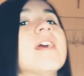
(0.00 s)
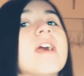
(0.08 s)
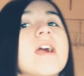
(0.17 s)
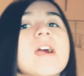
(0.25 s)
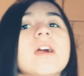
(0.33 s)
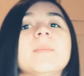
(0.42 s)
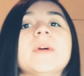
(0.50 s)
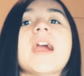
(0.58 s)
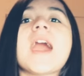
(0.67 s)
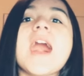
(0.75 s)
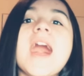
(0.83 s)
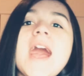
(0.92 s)

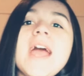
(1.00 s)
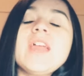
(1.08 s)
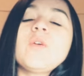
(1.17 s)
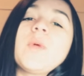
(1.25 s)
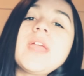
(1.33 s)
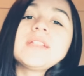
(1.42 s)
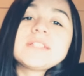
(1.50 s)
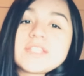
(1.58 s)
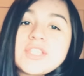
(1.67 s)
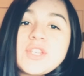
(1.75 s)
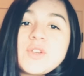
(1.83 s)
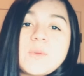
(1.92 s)
I went
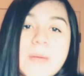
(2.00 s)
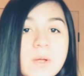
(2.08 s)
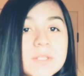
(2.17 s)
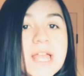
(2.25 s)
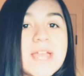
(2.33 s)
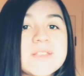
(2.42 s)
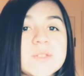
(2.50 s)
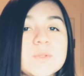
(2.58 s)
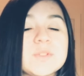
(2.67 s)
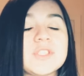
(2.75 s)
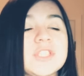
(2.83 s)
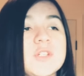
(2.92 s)
to my old high
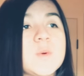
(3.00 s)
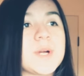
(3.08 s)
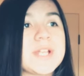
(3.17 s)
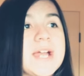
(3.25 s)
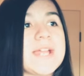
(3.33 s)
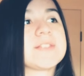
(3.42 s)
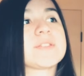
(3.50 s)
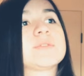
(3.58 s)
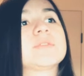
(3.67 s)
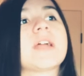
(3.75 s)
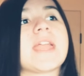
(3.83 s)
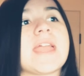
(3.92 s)
school, Chiawana High
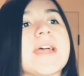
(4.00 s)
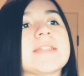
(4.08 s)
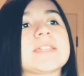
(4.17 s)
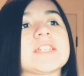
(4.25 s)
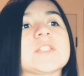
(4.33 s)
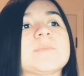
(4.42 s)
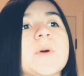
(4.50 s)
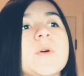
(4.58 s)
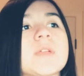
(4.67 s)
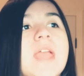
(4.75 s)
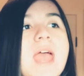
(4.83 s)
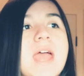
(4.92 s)
School, and I
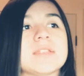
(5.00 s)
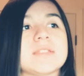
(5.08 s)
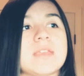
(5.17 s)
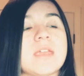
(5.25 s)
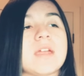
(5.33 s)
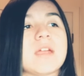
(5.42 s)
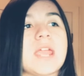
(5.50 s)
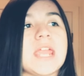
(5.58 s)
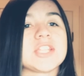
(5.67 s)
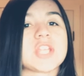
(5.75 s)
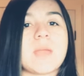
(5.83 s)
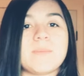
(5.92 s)
spoke at their
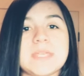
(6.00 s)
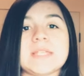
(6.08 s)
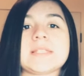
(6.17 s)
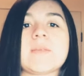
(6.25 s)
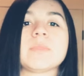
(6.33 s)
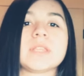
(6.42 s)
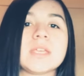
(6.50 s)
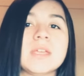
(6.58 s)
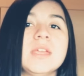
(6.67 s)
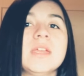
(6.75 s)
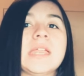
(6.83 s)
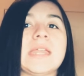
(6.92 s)
HIB assembly.
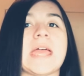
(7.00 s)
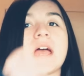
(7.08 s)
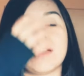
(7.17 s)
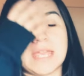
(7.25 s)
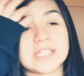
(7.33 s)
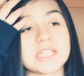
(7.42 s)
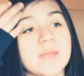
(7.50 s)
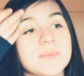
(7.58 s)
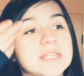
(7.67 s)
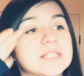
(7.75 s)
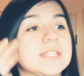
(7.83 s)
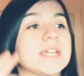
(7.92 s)
Now,
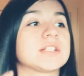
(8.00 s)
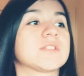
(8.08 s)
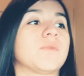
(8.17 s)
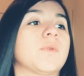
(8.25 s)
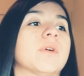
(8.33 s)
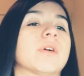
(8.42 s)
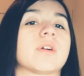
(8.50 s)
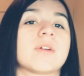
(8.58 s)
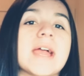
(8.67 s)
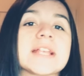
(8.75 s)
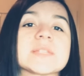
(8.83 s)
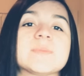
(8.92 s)
HIB stands for
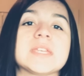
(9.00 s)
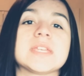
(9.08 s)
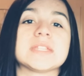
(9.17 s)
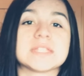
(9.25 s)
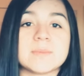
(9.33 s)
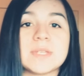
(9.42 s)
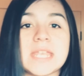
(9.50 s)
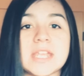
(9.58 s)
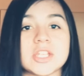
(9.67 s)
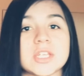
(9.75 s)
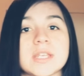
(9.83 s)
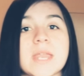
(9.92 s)
Harassment,
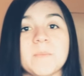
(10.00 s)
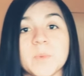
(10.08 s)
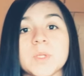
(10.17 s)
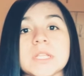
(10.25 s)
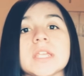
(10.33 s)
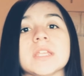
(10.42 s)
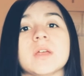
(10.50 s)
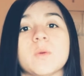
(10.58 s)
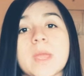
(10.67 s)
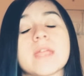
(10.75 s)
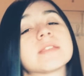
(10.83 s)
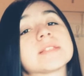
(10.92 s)
Intimidation, and Bullying
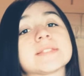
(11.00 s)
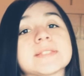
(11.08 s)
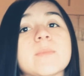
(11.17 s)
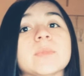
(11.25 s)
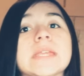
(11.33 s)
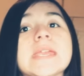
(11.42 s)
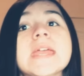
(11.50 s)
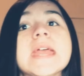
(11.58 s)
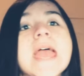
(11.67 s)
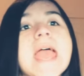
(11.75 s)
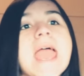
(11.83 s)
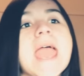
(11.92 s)
Awareness Assembly.
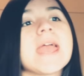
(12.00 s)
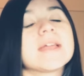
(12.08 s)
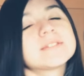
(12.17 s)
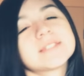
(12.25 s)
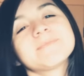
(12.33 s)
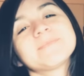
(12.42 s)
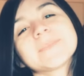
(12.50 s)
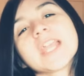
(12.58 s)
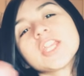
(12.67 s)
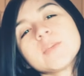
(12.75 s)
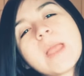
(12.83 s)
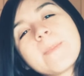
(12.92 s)
And
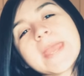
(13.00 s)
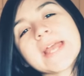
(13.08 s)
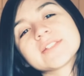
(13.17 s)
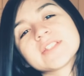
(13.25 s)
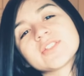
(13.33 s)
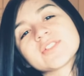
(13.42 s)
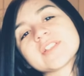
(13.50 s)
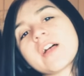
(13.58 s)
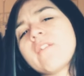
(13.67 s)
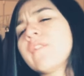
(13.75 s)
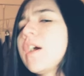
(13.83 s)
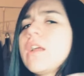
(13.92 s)
you might be asking
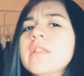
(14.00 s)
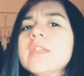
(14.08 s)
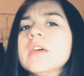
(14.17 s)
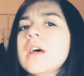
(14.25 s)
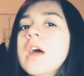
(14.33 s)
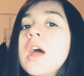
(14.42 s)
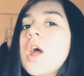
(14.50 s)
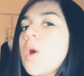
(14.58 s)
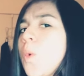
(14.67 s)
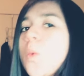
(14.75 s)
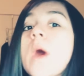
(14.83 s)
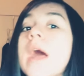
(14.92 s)
yourself, Alana,
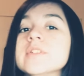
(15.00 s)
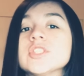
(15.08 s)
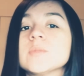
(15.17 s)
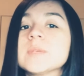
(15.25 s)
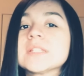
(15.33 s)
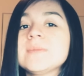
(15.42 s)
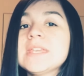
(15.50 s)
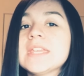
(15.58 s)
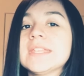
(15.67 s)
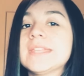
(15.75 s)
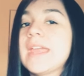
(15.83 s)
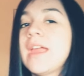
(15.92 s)
why would you be
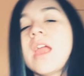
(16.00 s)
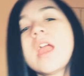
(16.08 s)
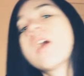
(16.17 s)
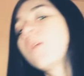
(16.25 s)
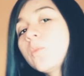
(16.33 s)
speaking there?